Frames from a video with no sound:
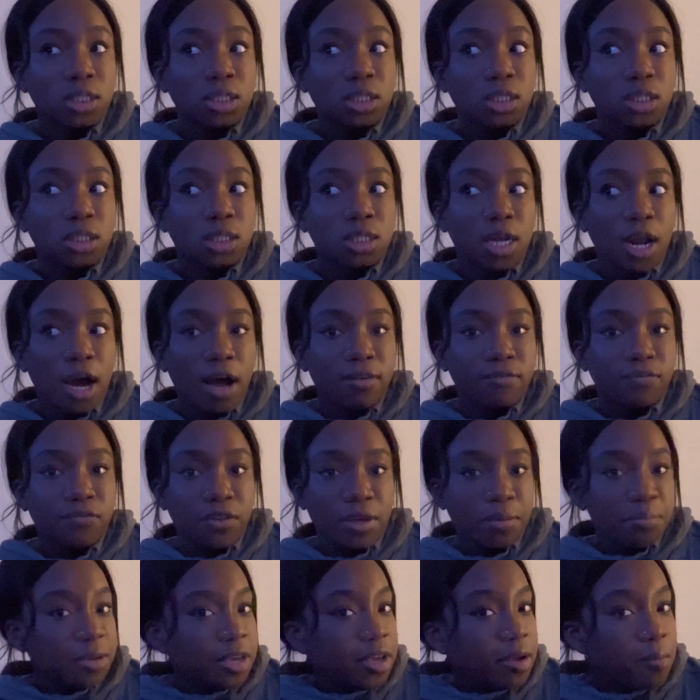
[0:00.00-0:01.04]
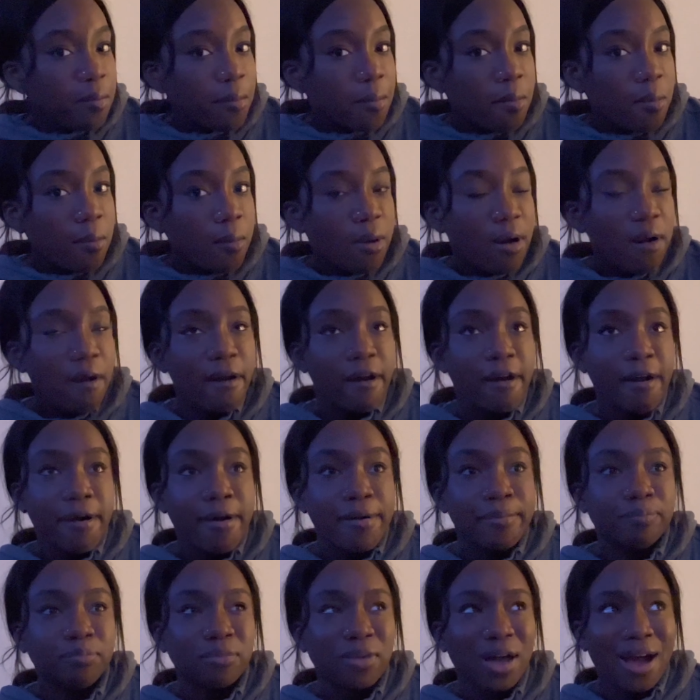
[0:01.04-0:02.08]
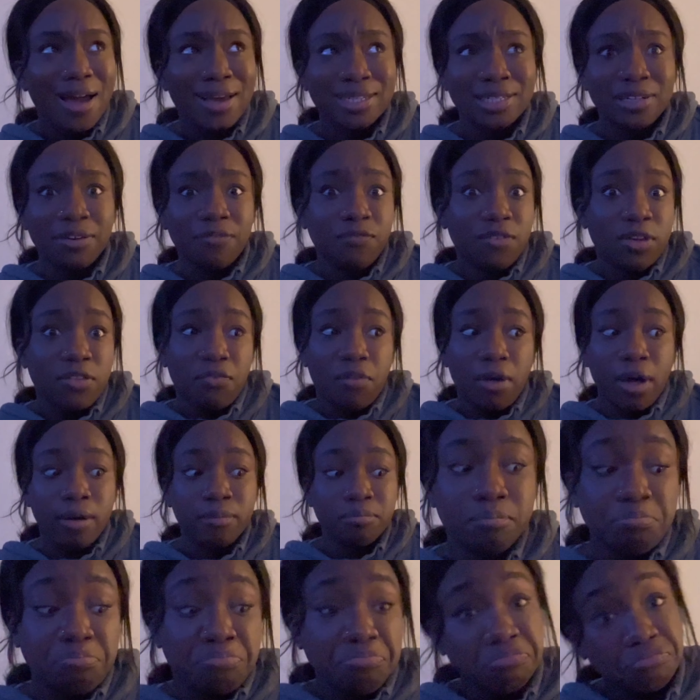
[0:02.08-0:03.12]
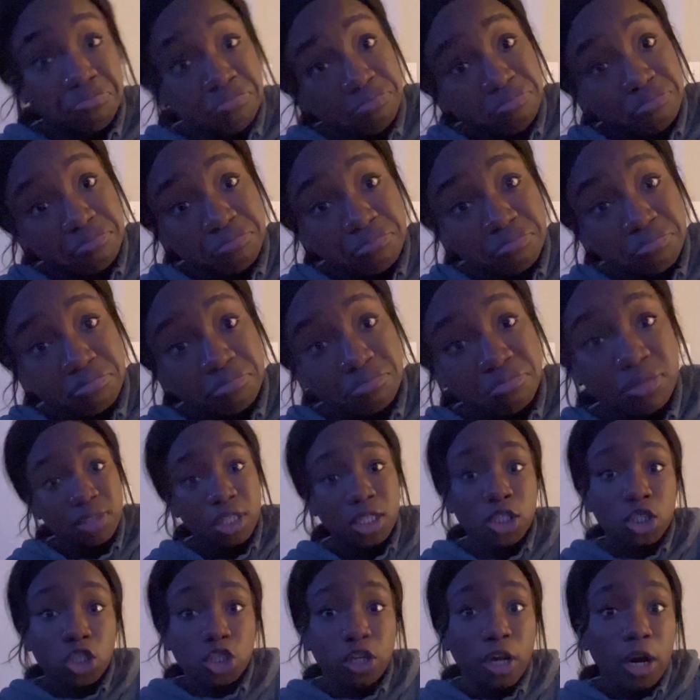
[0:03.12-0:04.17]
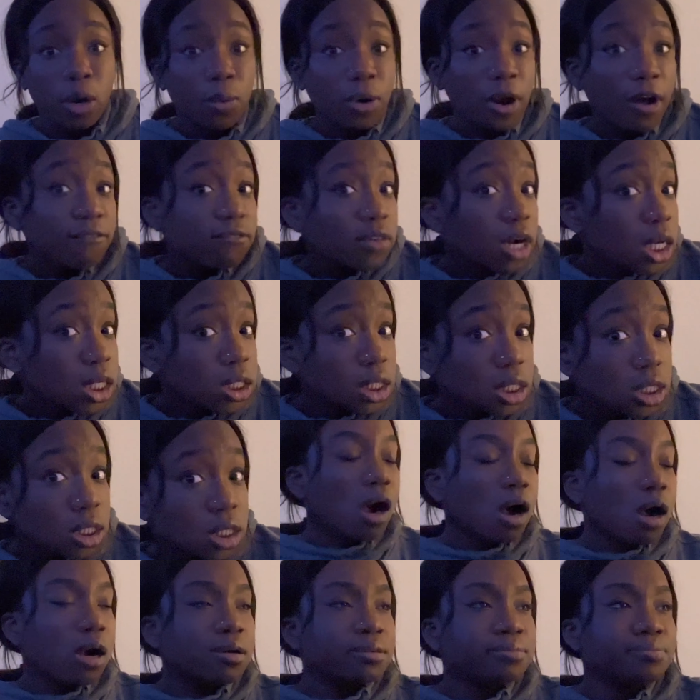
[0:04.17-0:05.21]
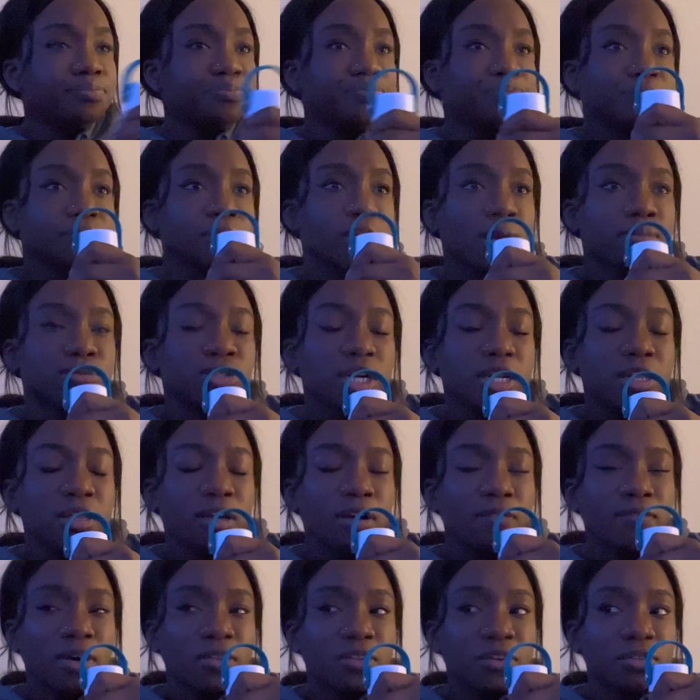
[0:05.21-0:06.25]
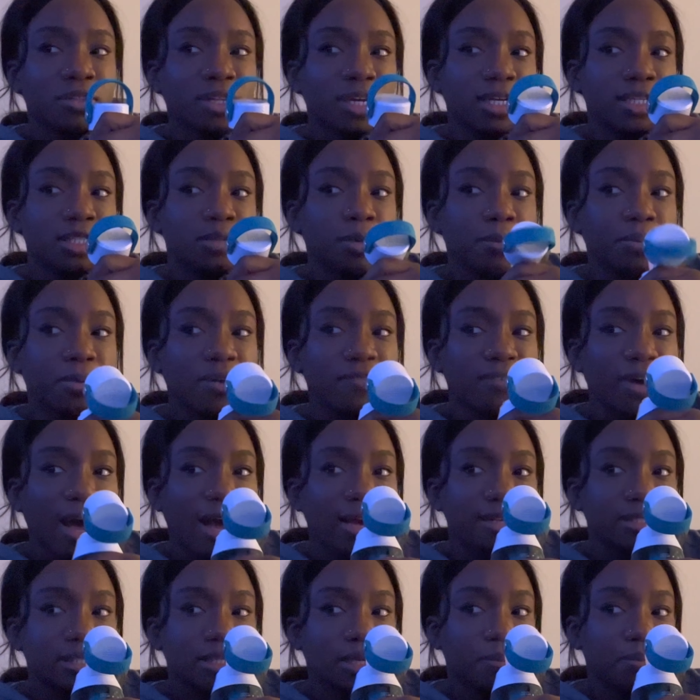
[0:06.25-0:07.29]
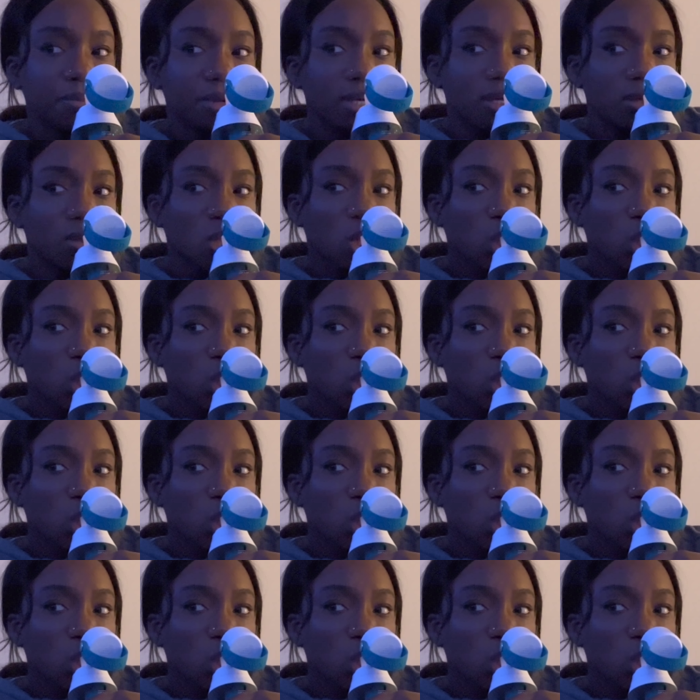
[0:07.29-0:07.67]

did not fit me and I didn't fit them. So now we're not friends. Um, I'm trying to think of other things people have asked me